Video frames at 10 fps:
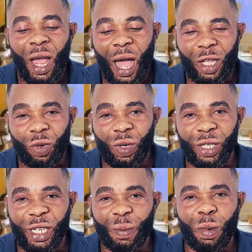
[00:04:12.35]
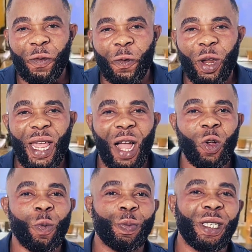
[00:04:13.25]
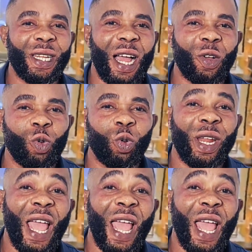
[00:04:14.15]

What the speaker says: And you will see before they accomplish that goal, they